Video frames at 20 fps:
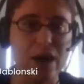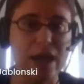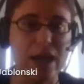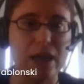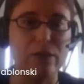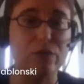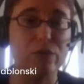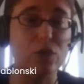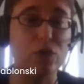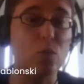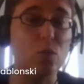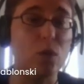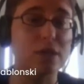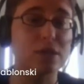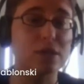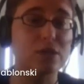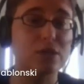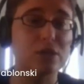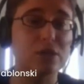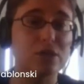And if you
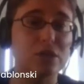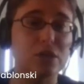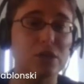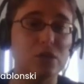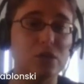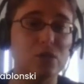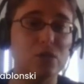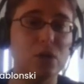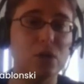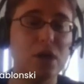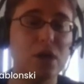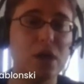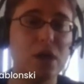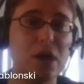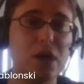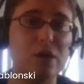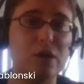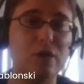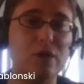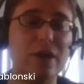want to
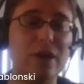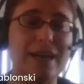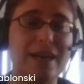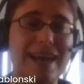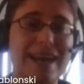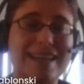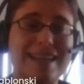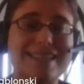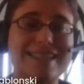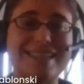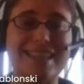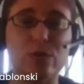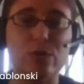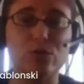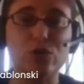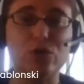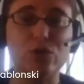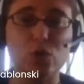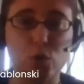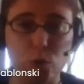look at an
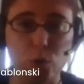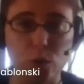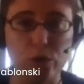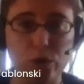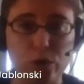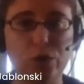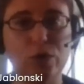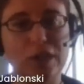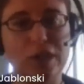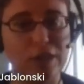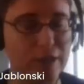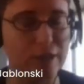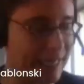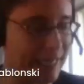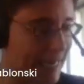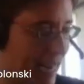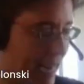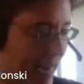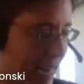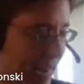SEO tool, you could look
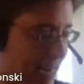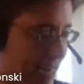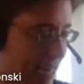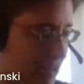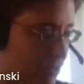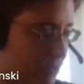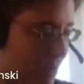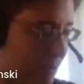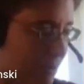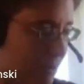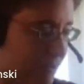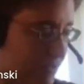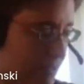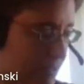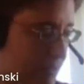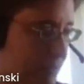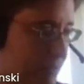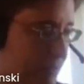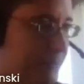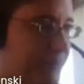at Ahrefs.
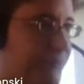